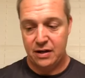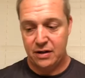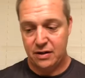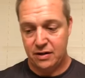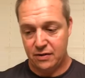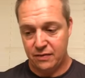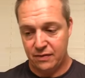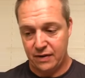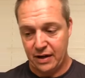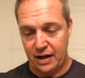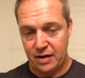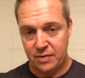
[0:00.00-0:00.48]

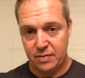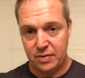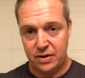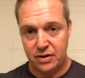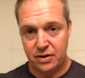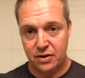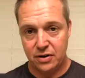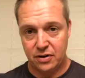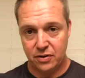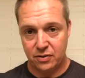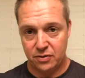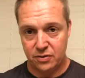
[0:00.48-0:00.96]
You've got to be
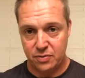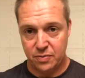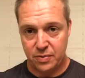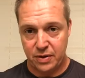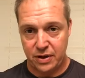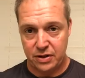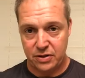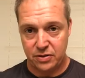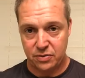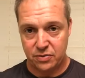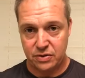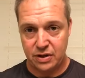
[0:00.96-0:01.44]
good on
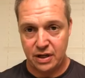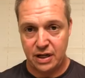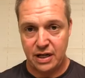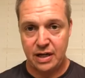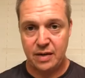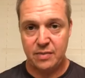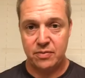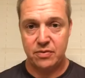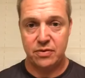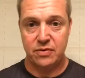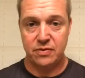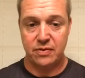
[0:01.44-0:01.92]
special
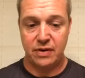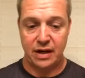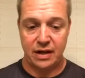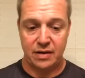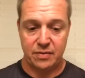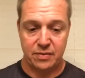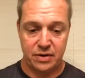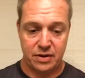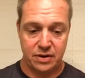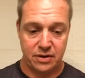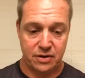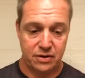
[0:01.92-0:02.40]
teams. You've got to
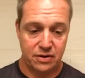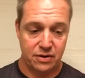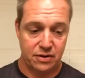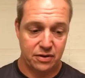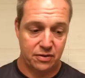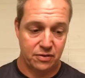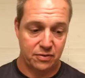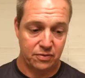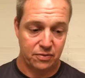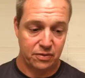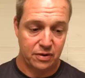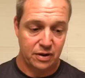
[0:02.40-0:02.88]
be good
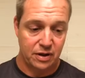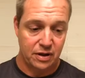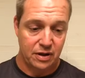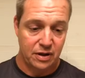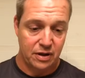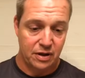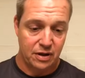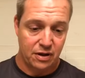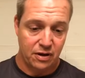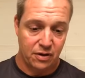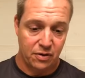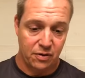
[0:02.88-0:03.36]

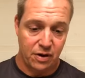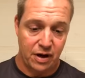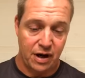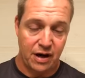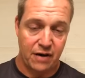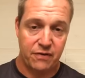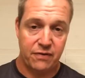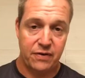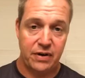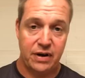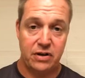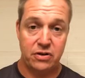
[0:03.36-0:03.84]
on
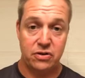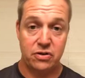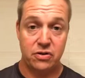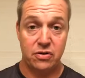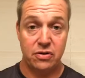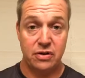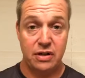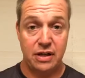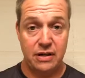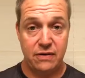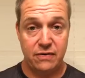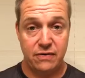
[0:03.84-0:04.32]
offense. Your
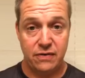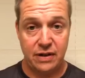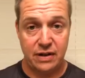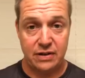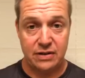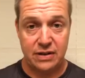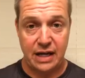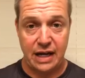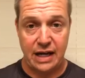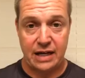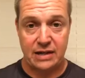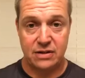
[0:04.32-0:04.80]

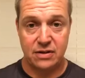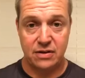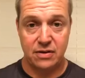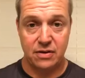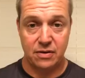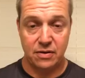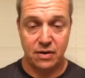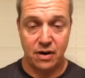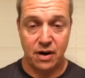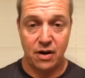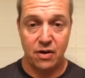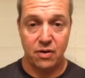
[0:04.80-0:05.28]
defense has to
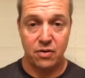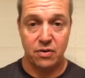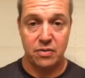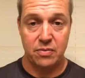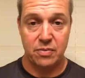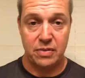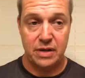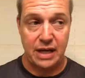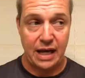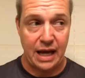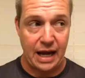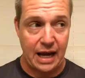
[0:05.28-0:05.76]
not only
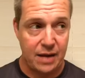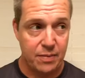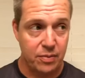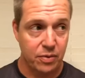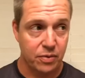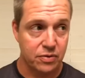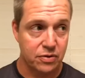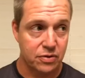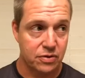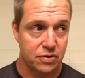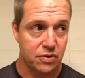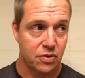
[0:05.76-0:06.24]
be
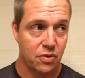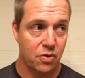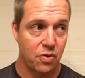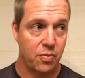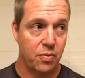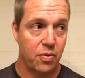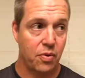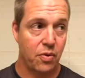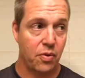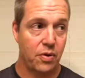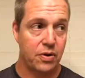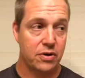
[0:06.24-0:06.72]
able to score
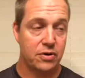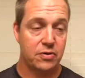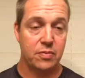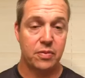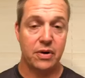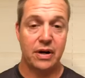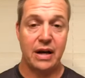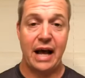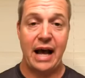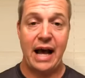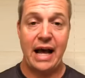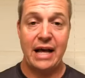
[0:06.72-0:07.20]
points,
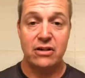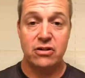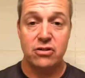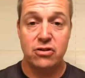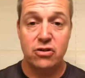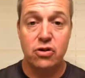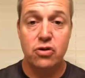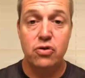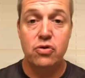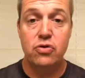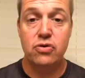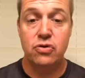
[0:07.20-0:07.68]
but has
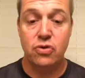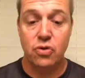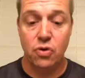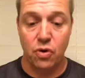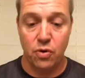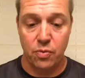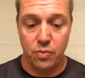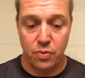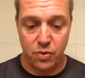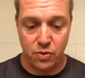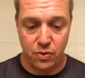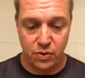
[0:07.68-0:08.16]
to score
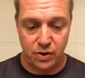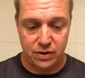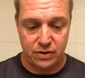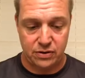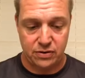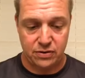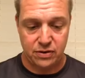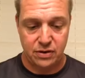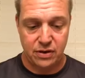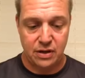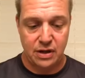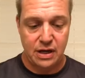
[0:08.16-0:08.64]

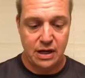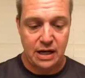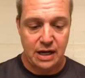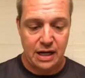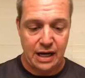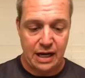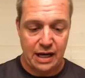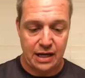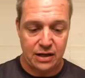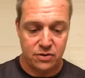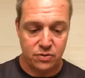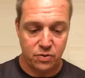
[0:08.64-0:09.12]
points
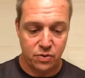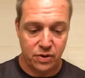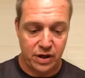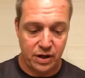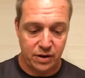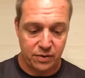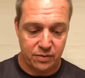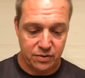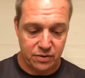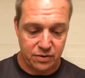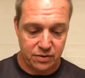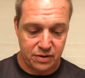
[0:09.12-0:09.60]
as
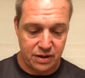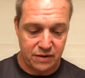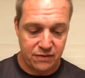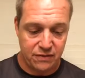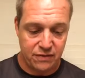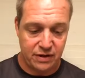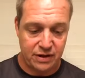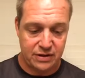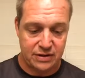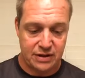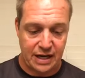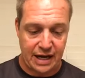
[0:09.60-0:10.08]
well. Your
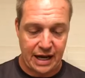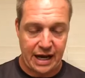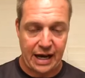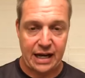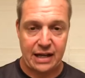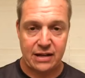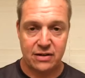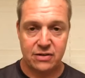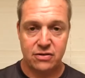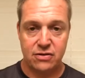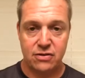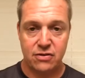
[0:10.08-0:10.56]
defense
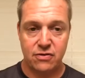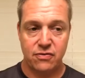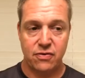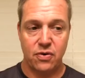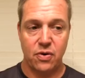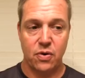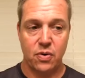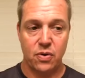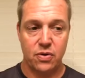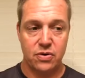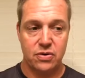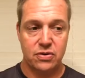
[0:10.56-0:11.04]
has to
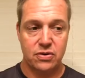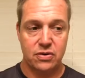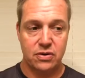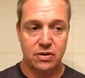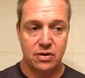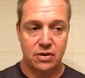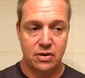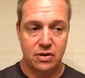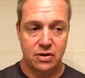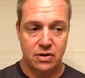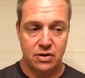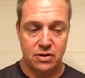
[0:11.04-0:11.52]
force
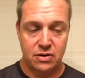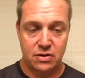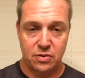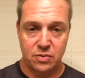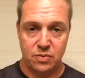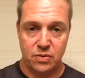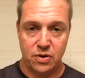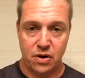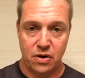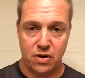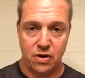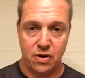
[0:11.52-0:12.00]
some
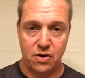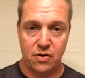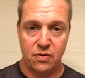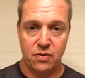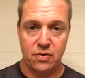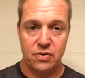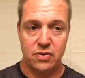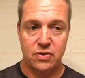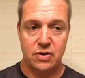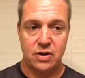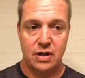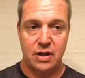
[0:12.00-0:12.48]

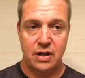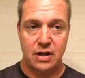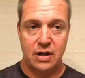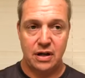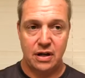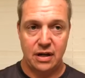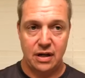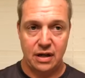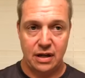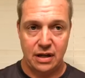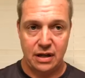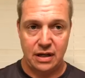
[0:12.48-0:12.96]
turnovers
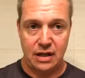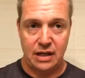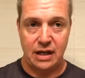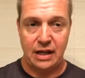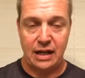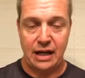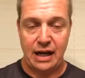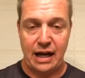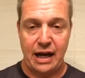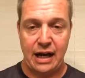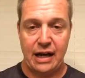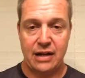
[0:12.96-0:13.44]
and,
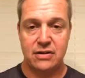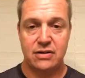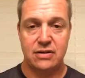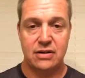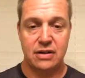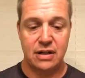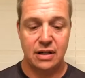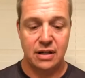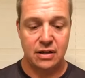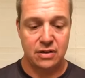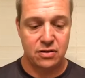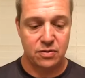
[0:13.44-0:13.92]
again, has to
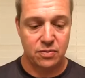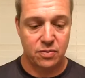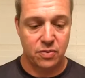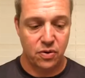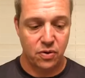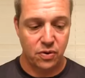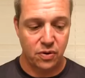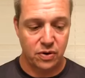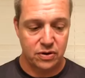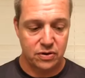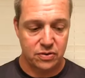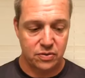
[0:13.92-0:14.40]
get some
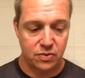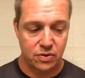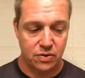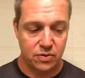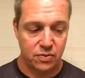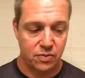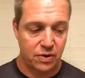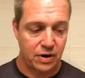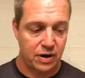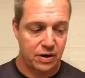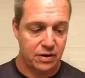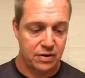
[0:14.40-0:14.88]
points one
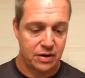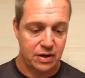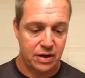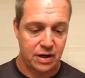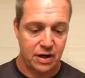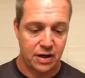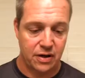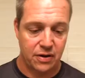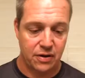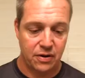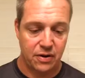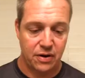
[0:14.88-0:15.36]
way or the
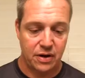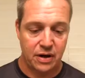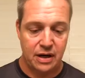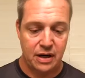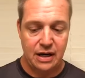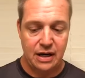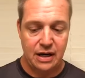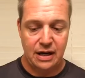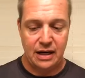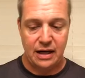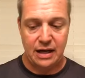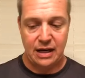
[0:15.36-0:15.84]
other.
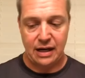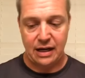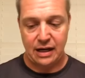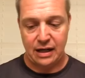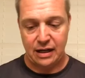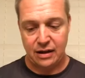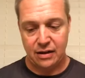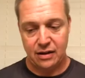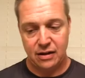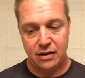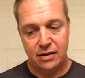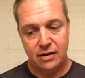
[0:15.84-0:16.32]

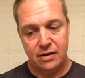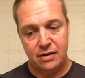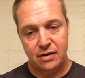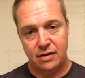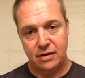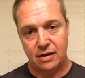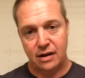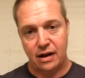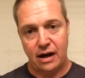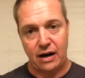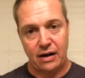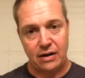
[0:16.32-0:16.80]
And
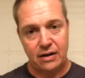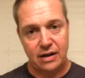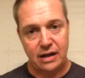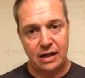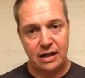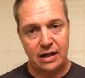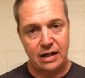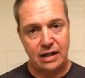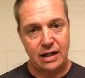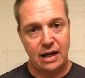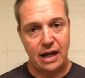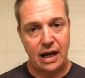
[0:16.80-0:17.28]
our
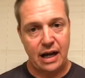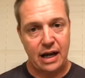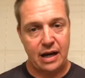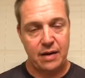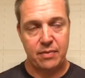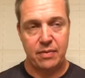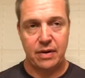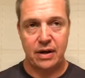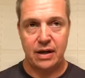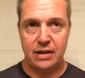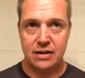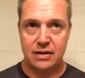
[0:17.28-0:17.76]
kicking
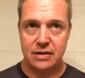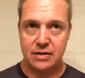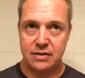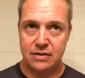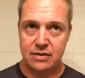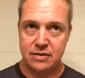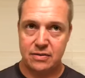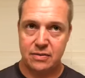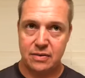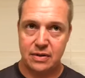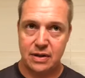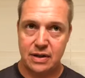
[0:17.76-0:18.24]
game
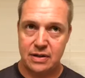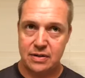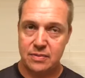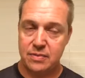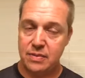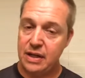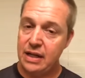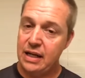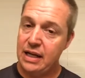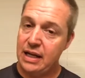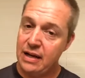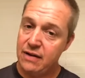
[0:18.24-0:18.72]
has
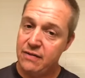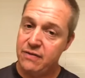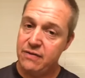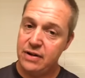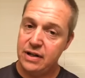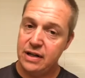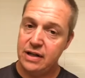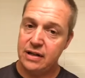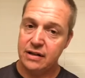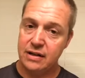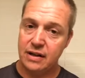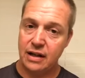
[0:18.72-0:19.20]
been
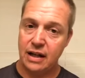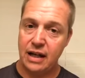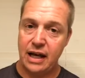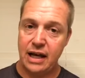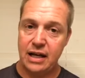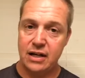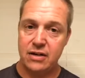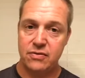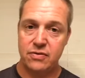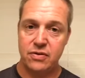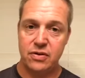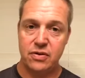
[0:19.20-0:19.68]
iffy the
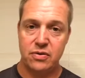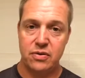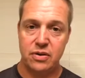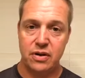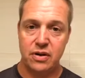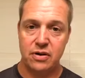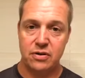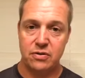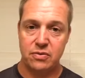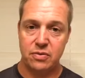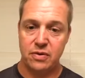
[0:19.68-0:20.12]
last few years.